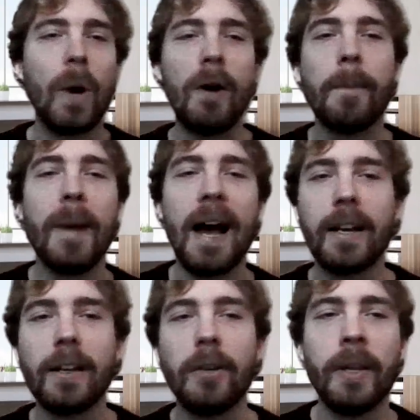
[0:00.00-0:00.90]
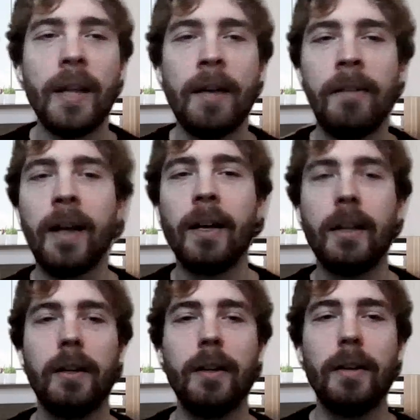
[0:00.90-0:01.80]
Welcome back to another
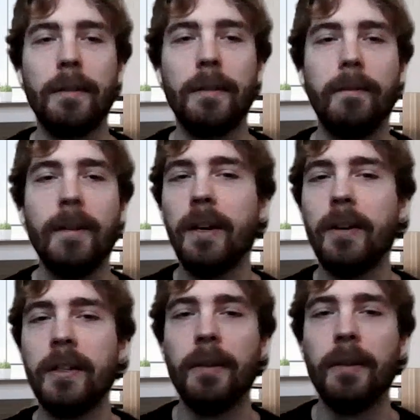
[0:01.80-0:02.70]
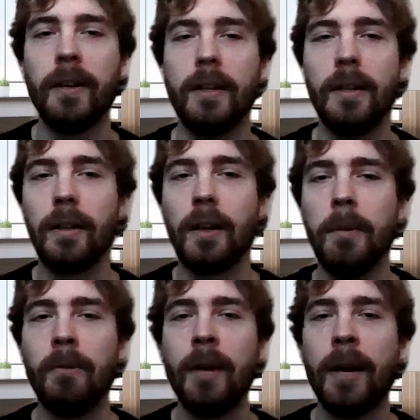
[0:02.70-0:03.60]
video interview at
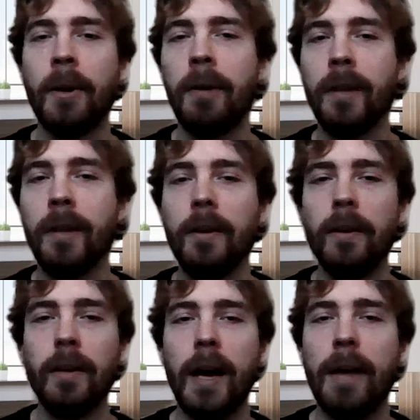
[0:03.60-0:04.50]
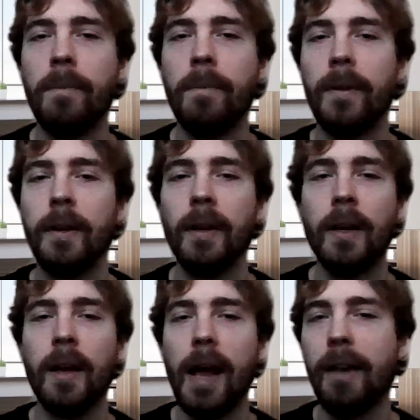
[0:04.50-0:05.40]
Global Railway Review. I'm
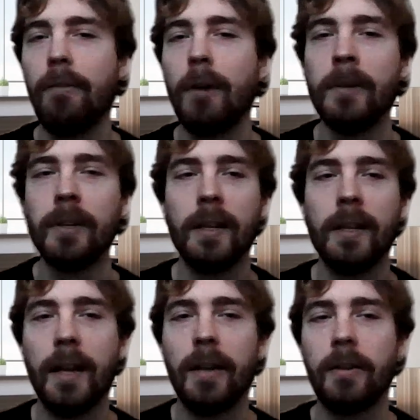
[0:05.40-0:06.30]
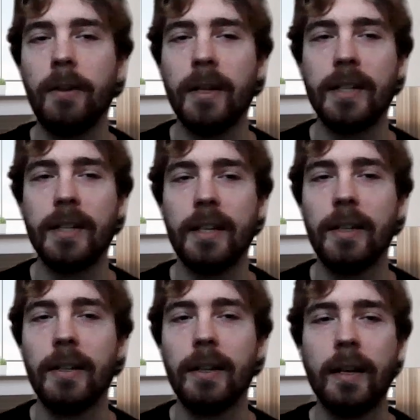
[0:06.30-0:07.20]
Elliot Robinson, editorial
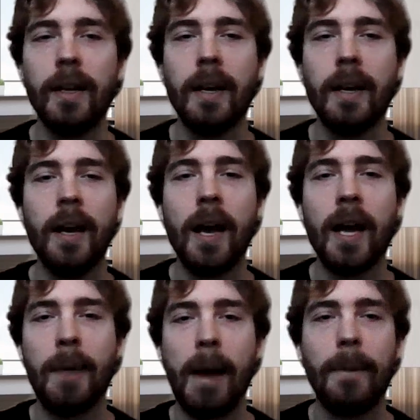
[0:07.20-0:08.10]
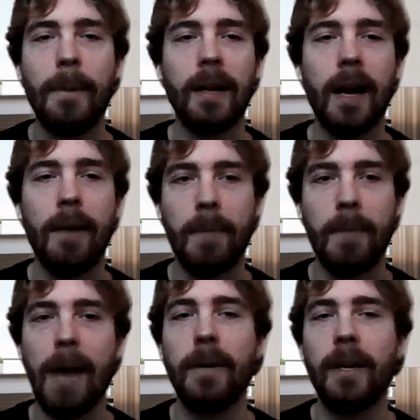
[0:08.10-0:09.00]
assistant, and
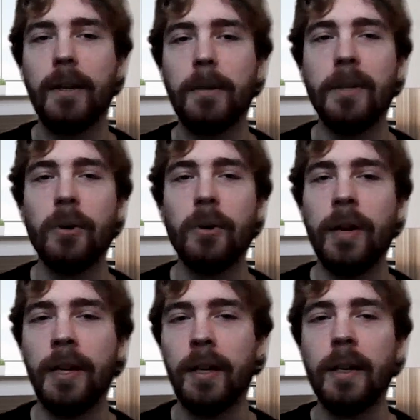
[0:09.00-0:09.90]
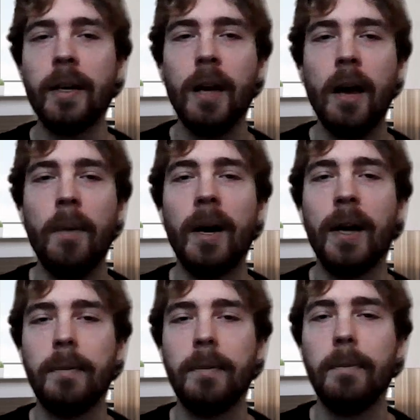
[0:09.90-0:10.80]
I'm happy to be joined
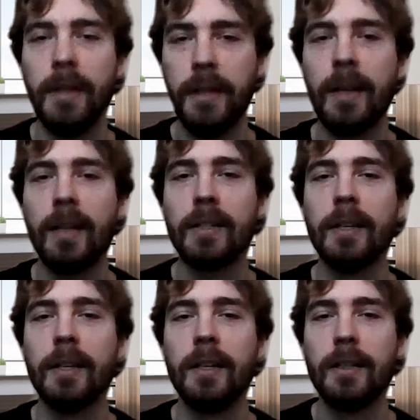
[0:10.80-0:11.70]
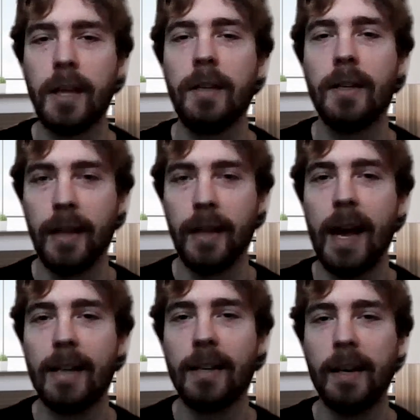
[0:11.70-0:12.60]
by Mindaugas
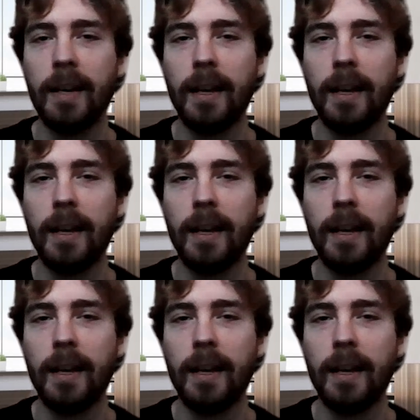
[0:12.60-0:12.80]
Skunčikas,